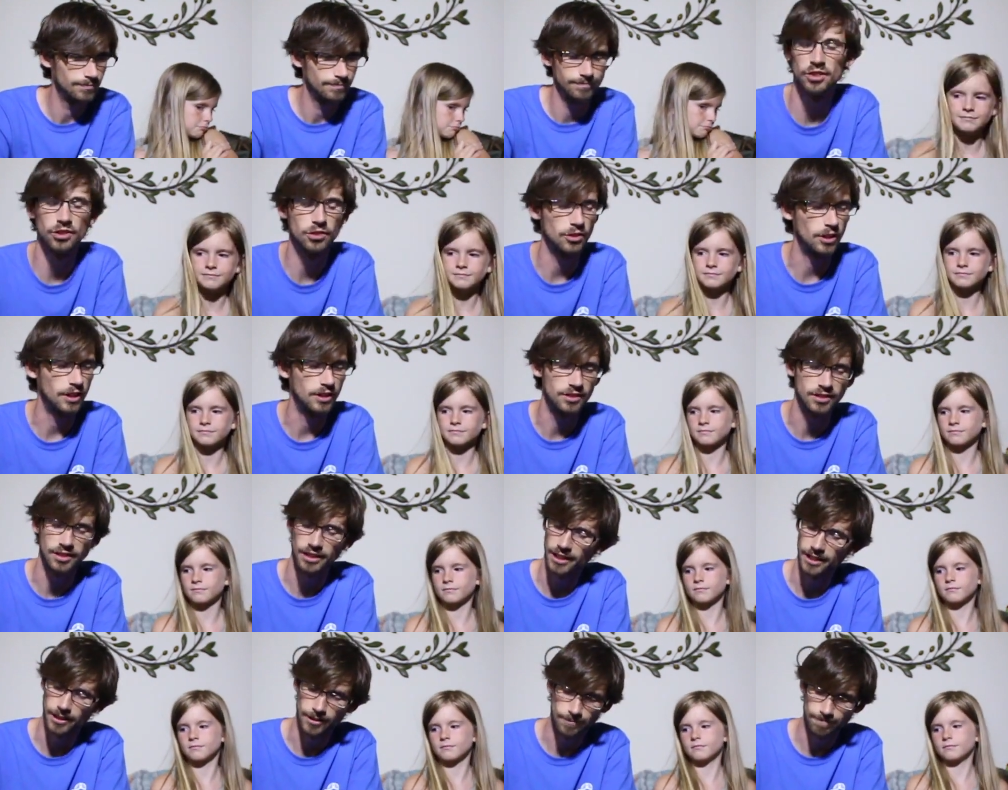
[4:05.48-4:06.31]

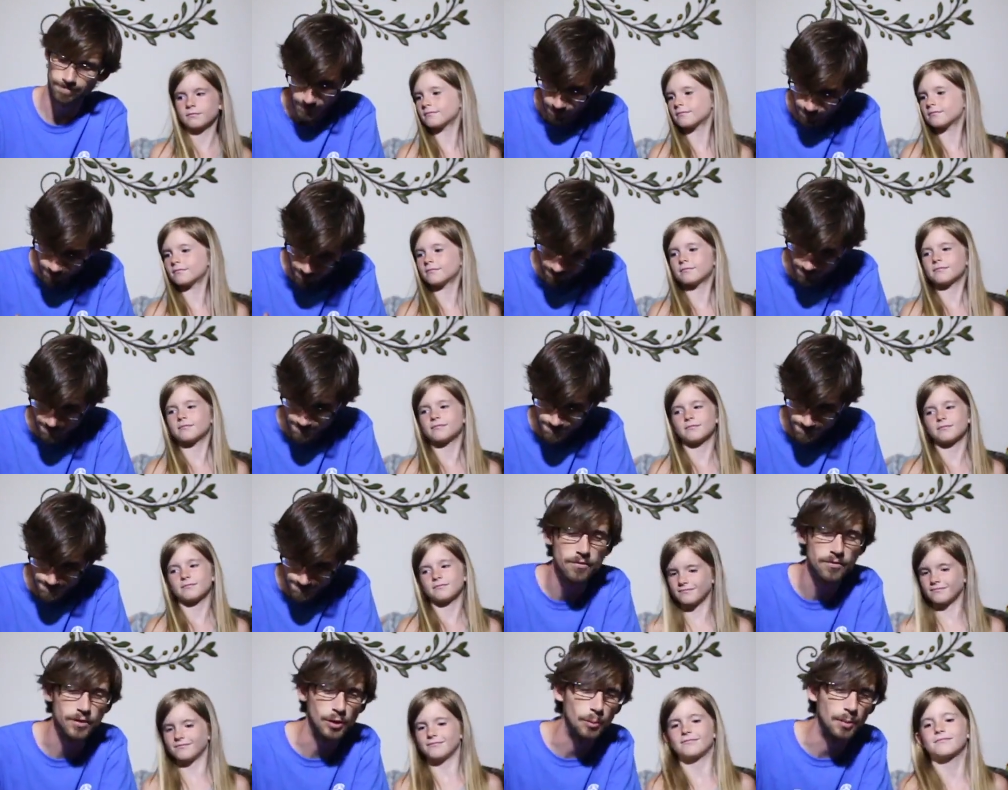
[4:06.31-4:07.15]
Speaker 1: Stressing out.
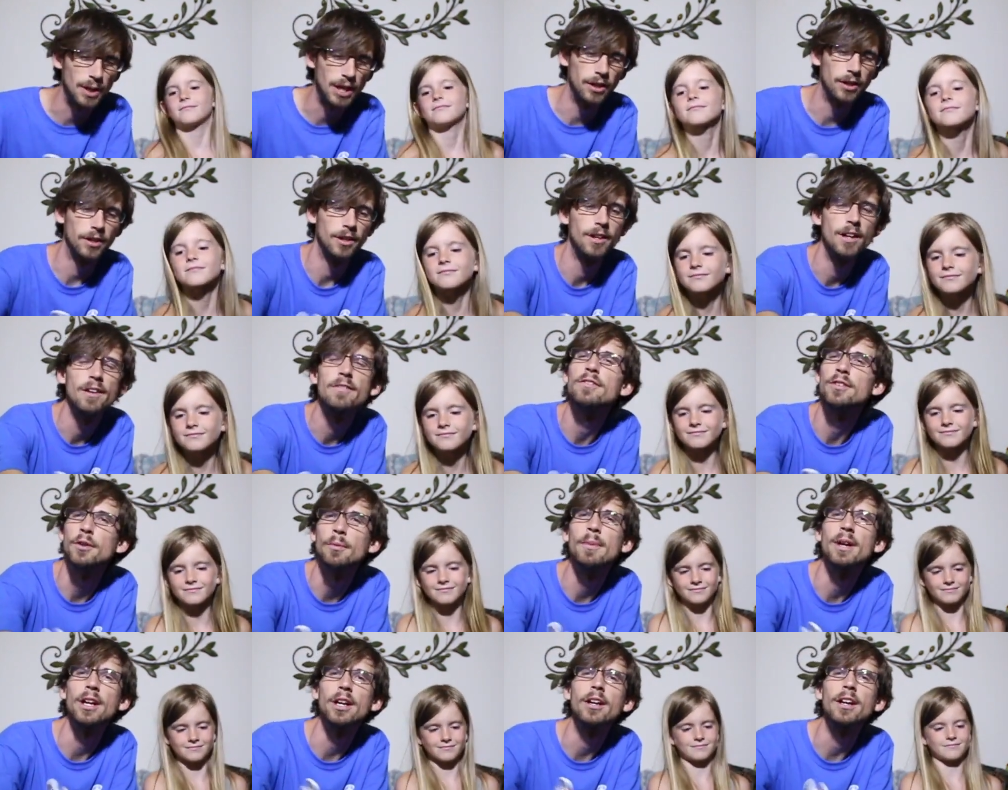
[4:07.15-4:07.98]
I
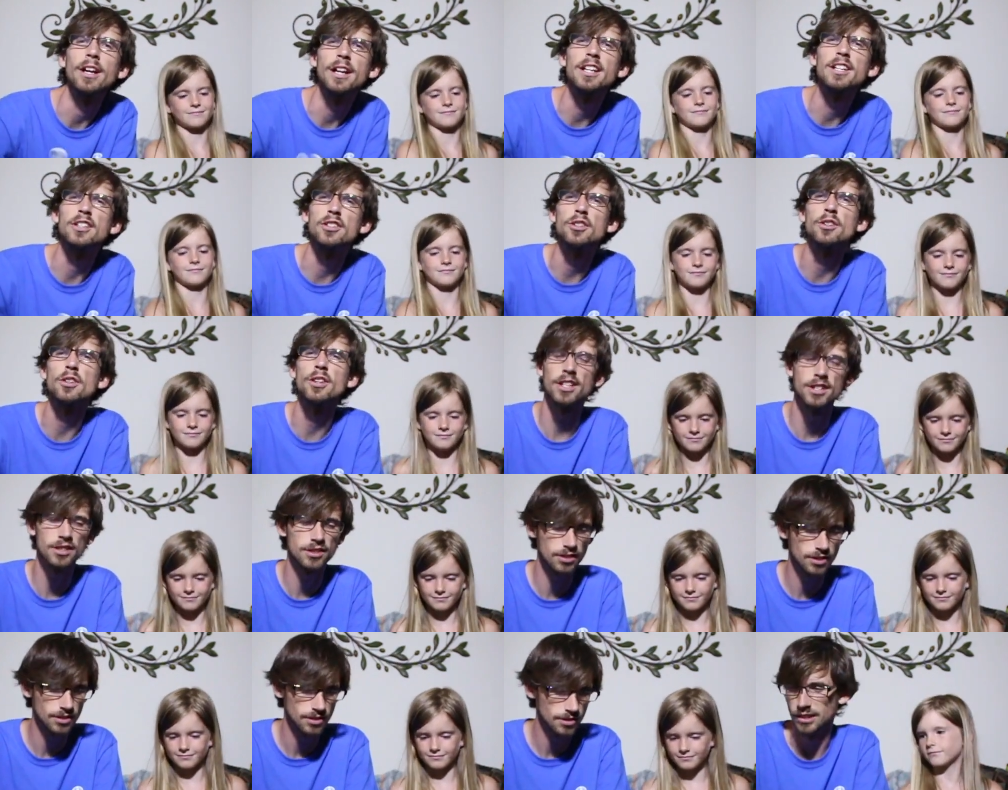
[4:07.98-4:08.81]
feel better.
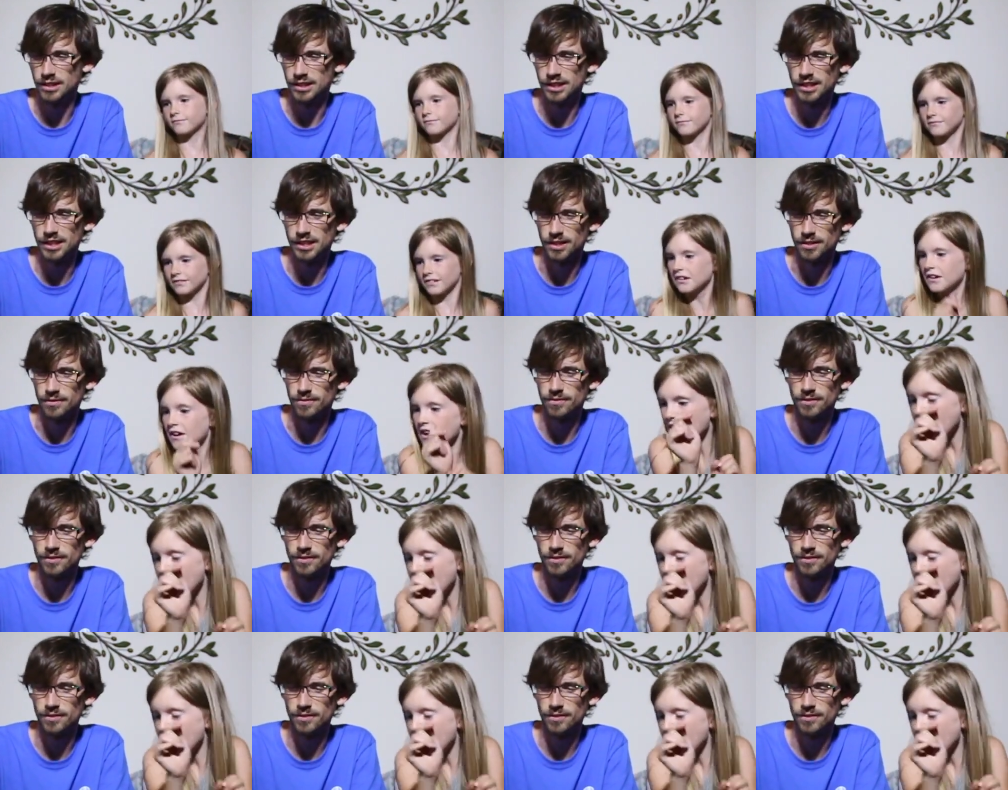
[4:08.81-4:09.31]
You need a